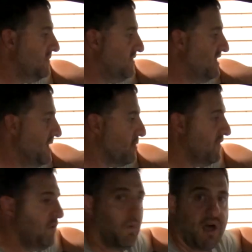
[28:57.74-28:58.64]
deeper
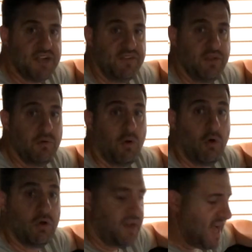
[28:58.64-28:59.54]
if you wanted to,
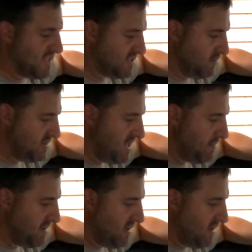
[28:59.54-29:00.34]
or not so deep.